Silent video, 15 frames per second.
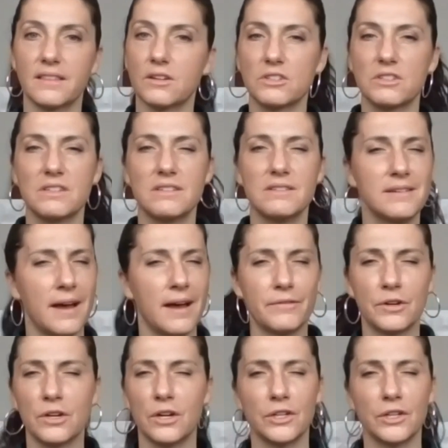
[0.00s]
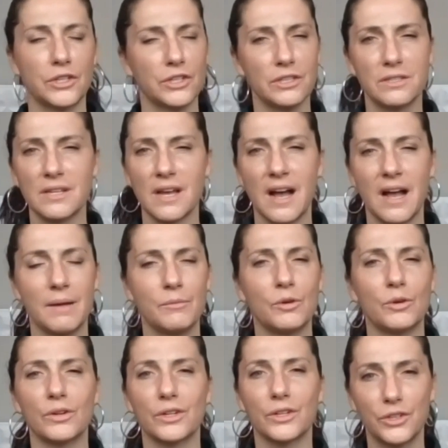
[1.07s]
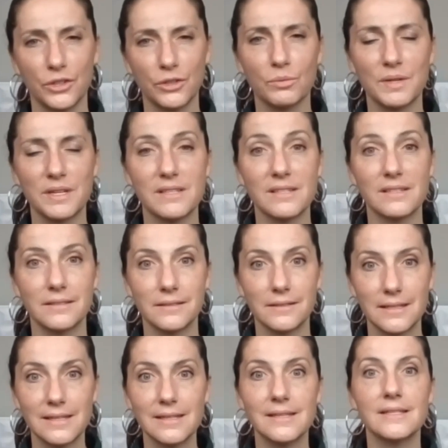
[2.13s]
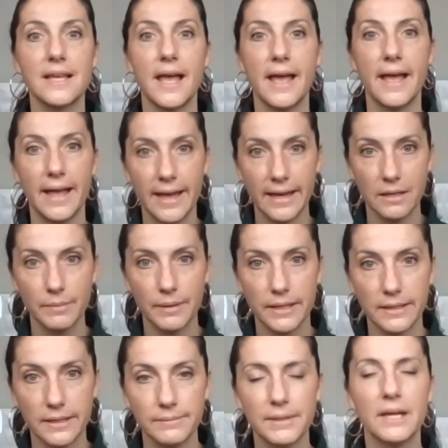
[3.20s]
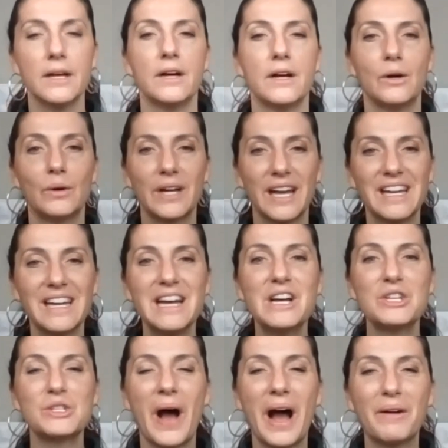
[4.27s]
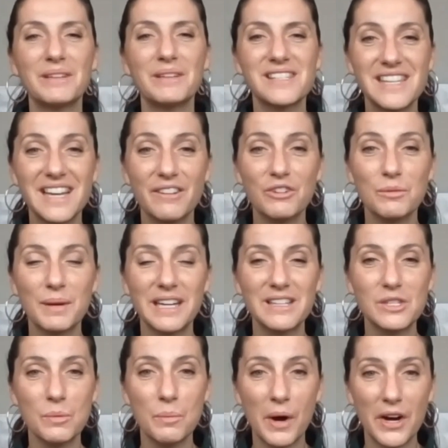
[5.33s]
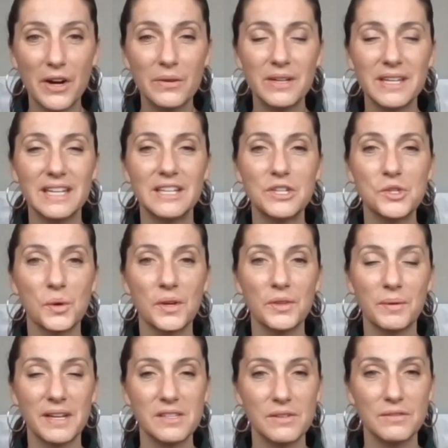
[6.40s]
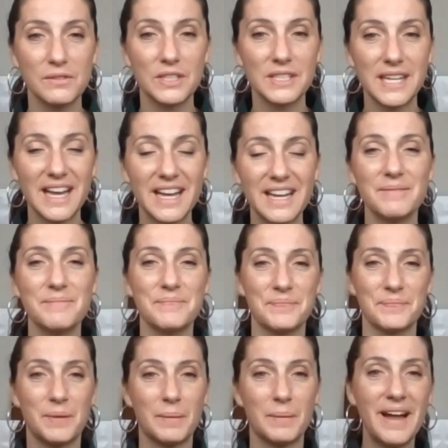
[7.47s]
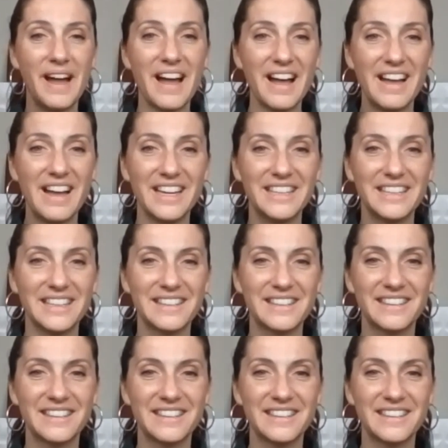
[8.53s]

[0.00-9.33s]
There's never a good time or a good reason to tease anybody. Okay, so I will see everybody tomorrow. Enjoy the rest of your day. Bye bye.